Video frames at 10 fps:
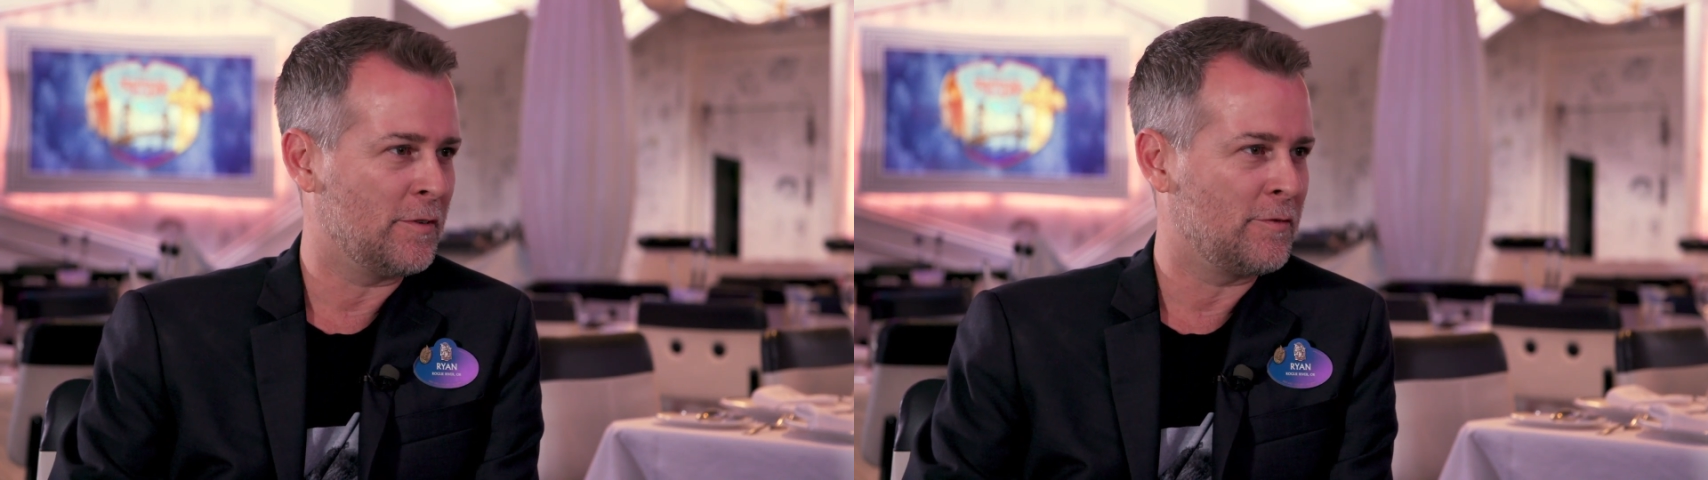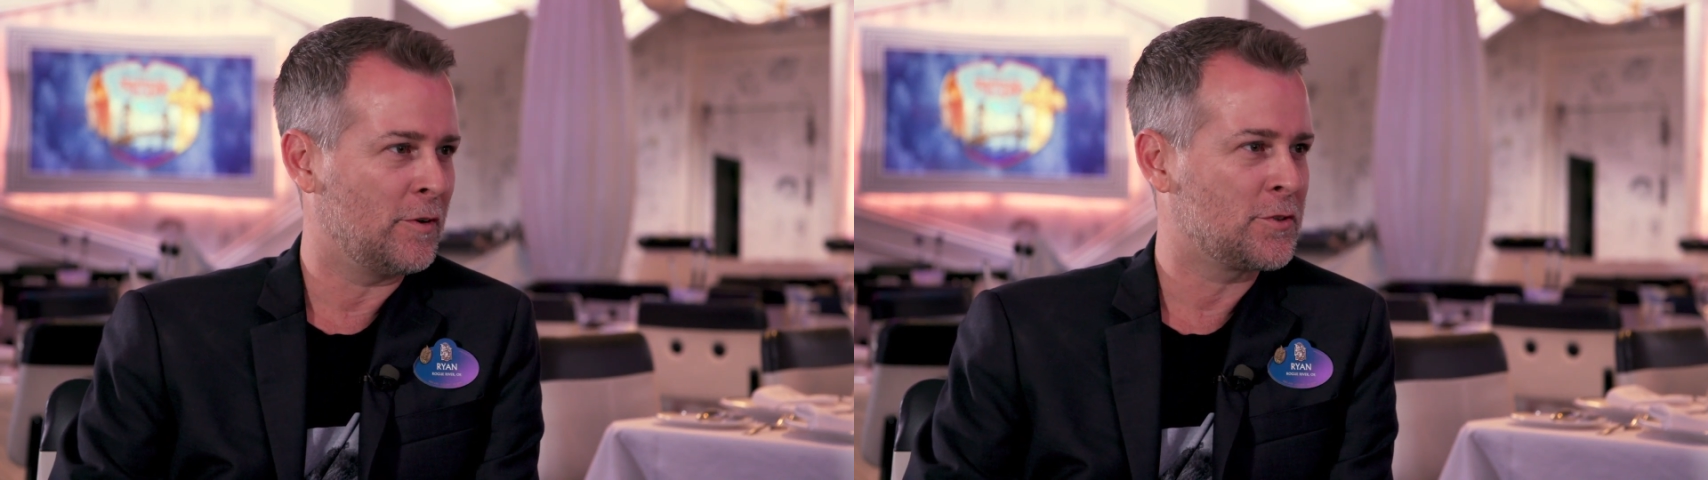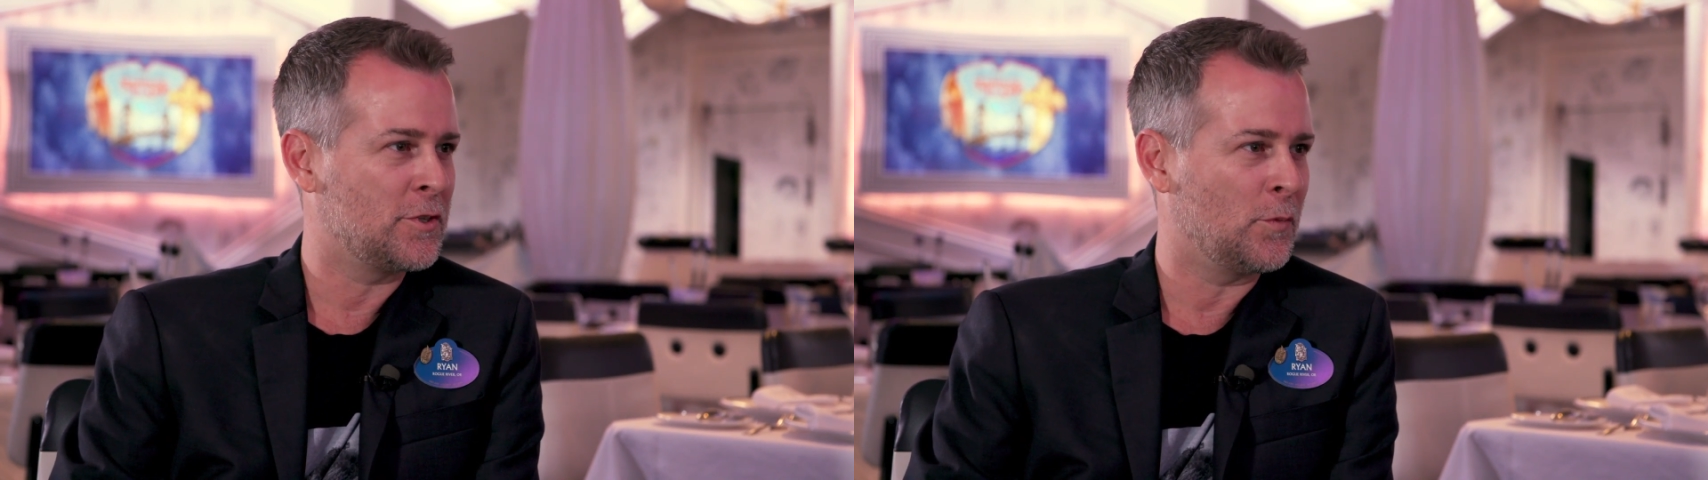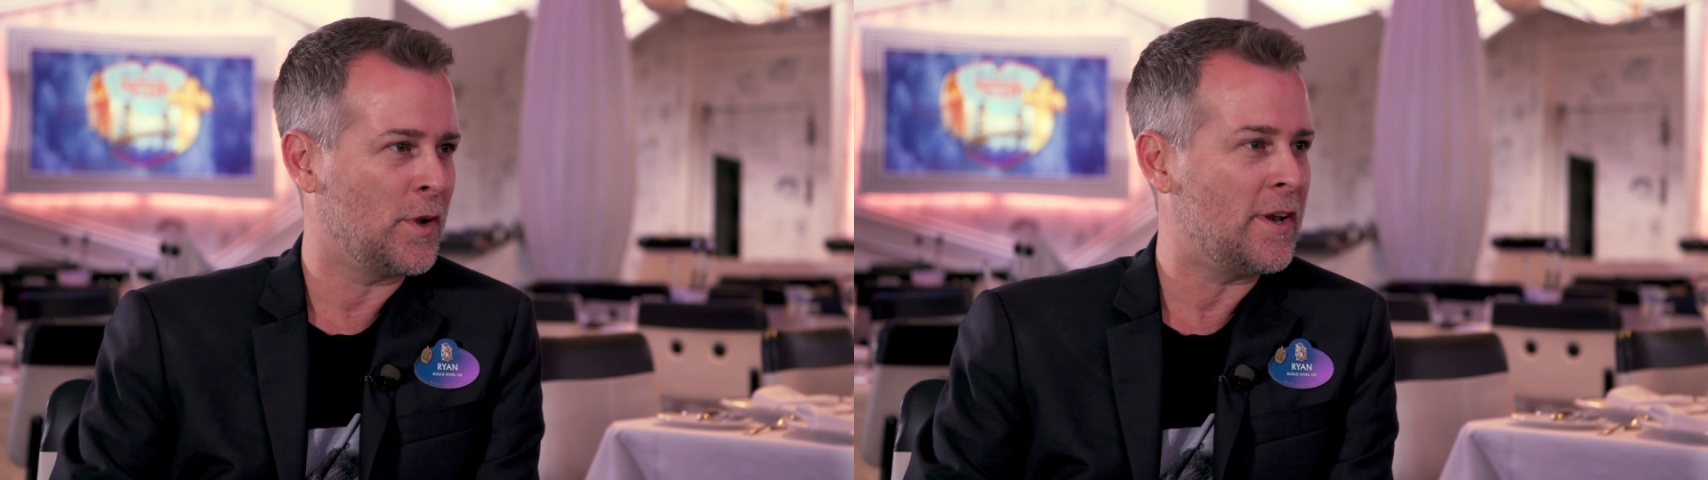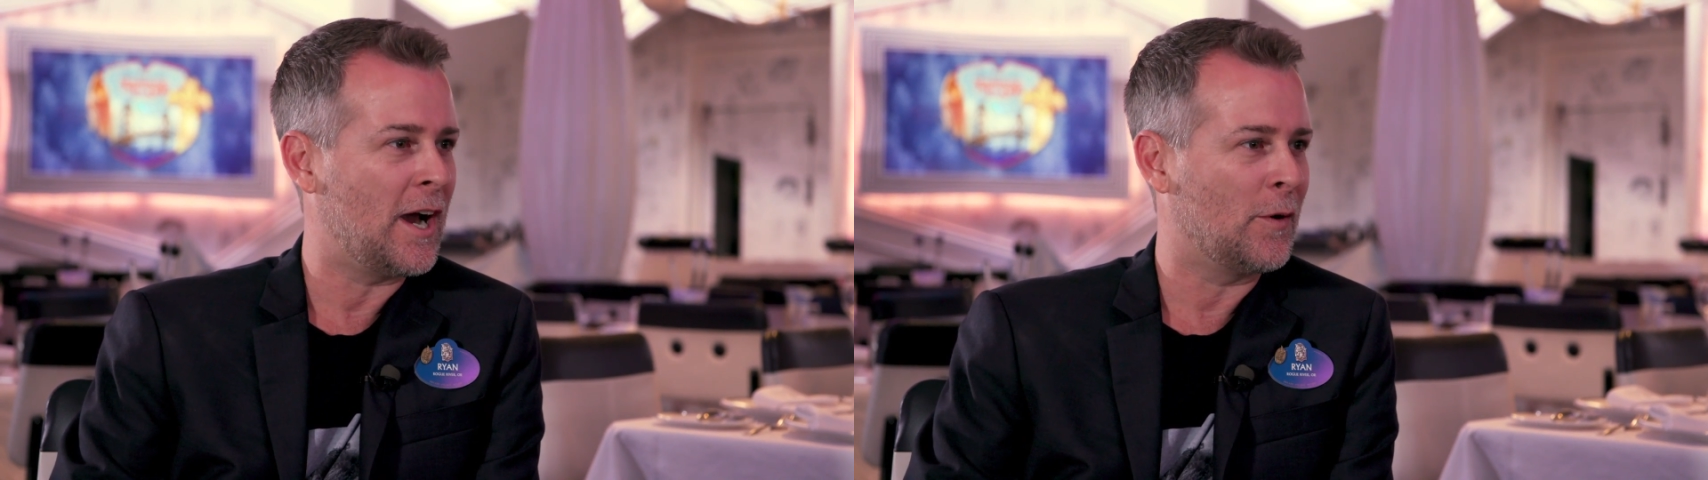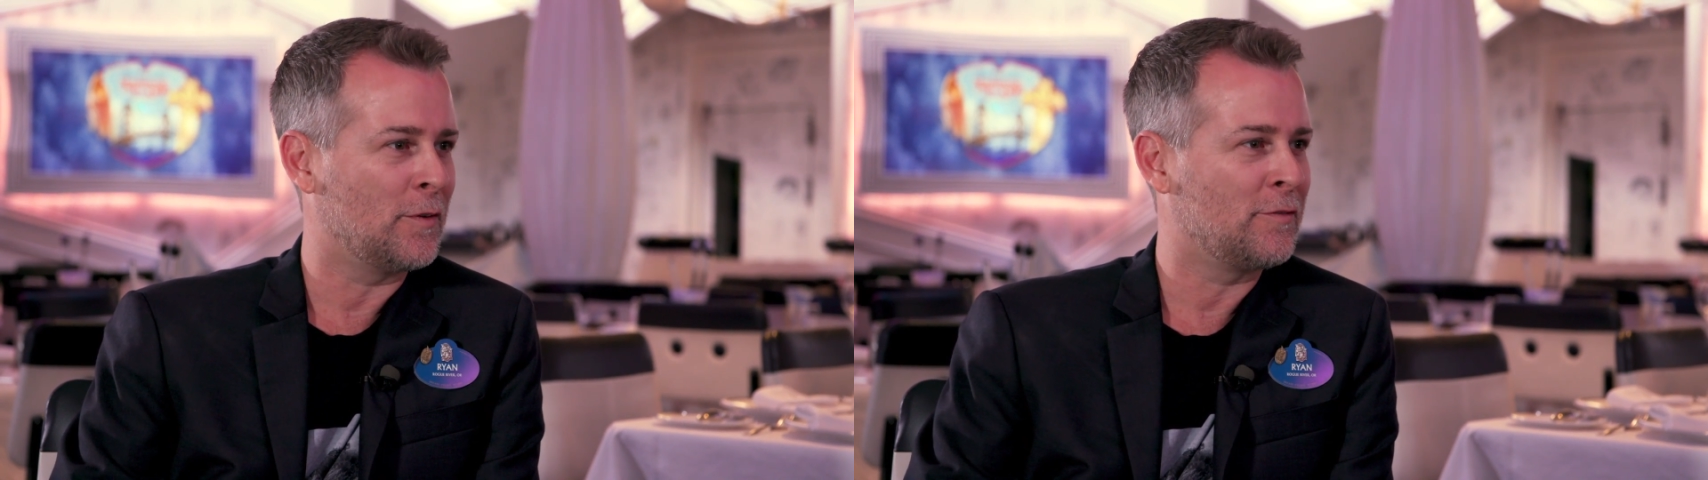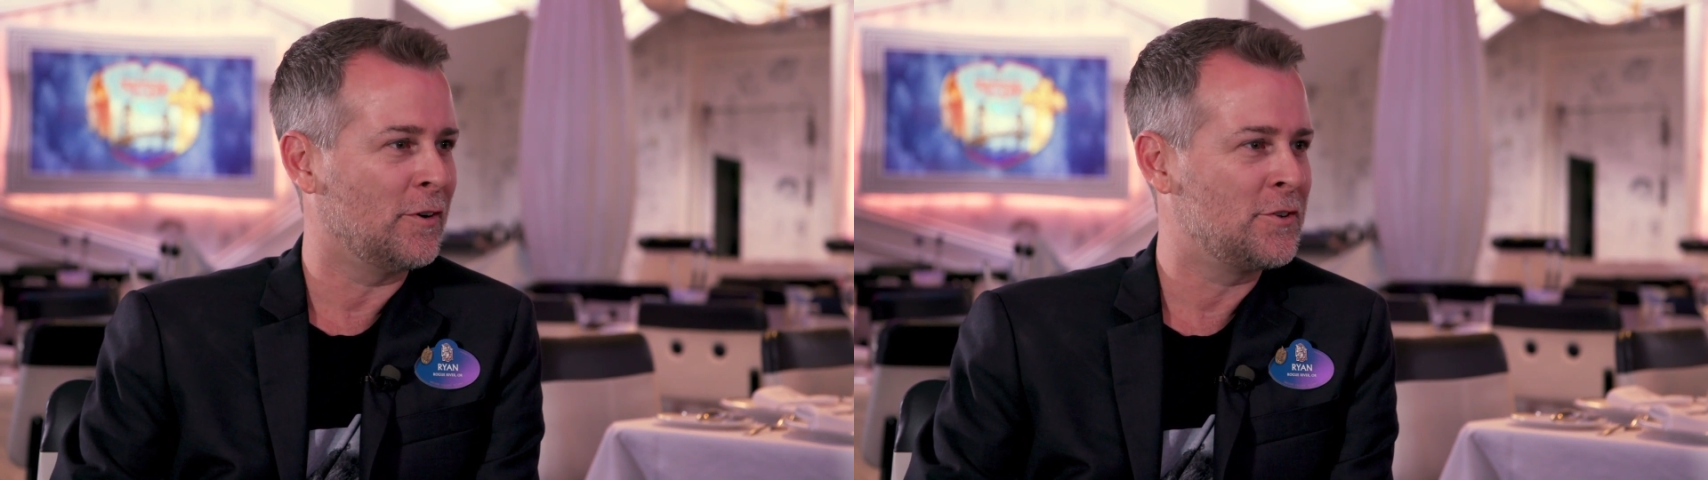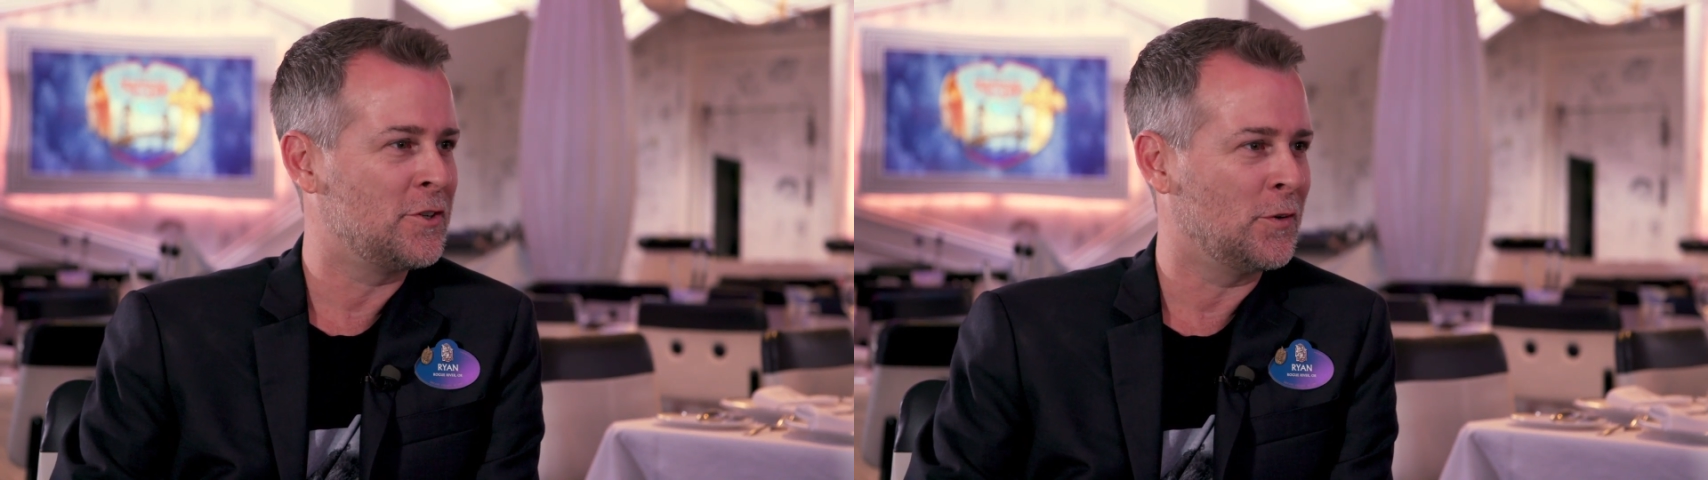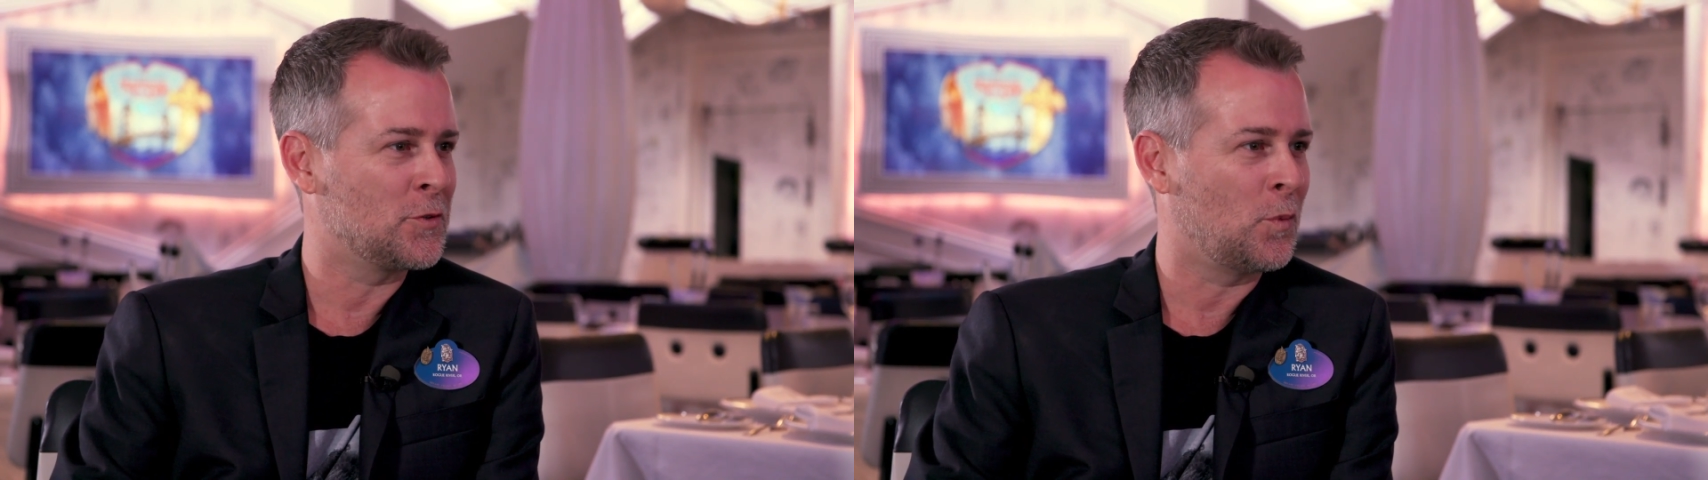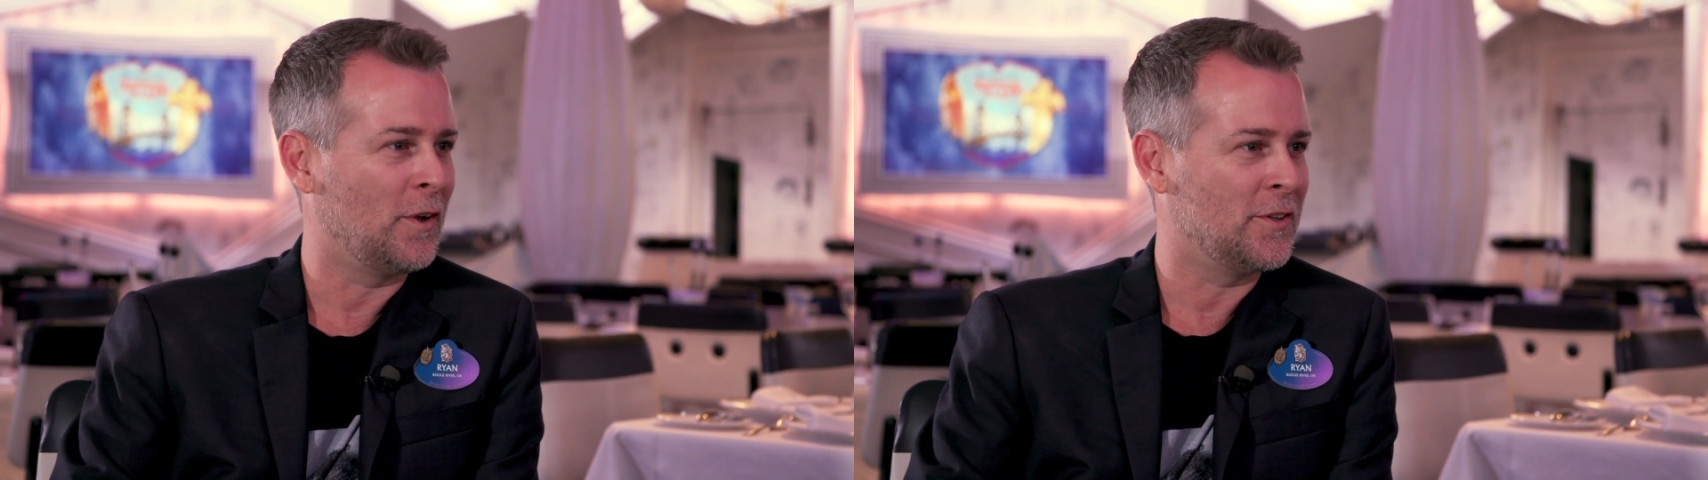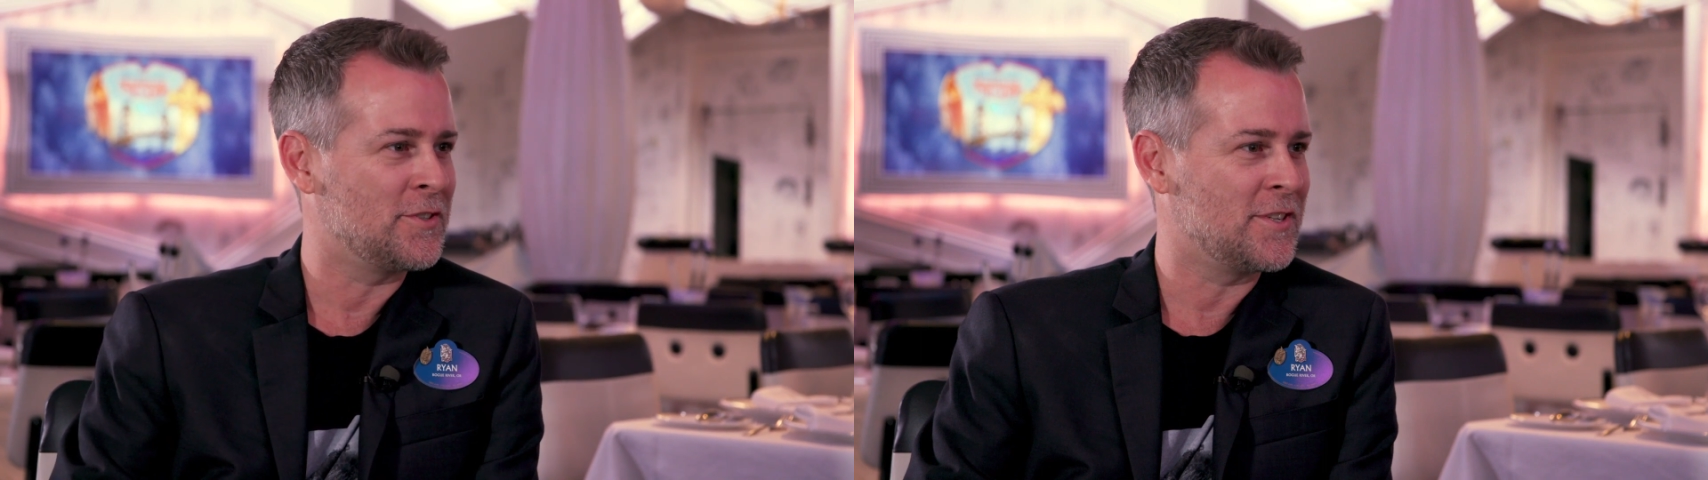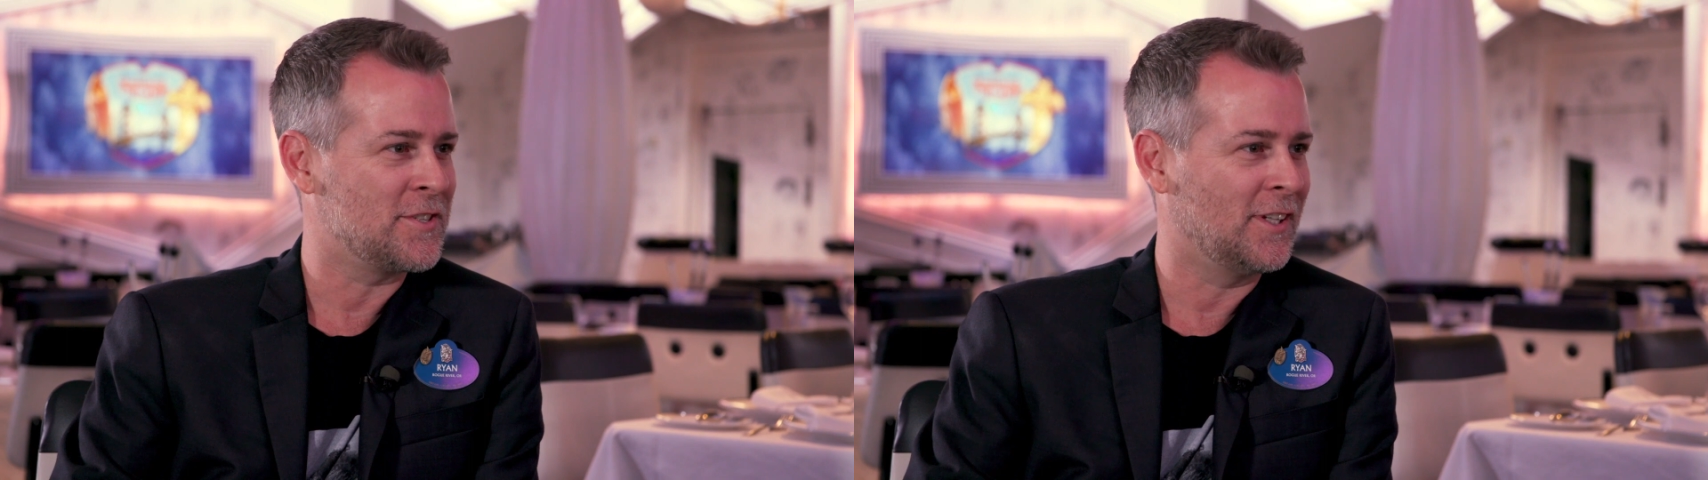the folks that we now refer to as Walt Disney's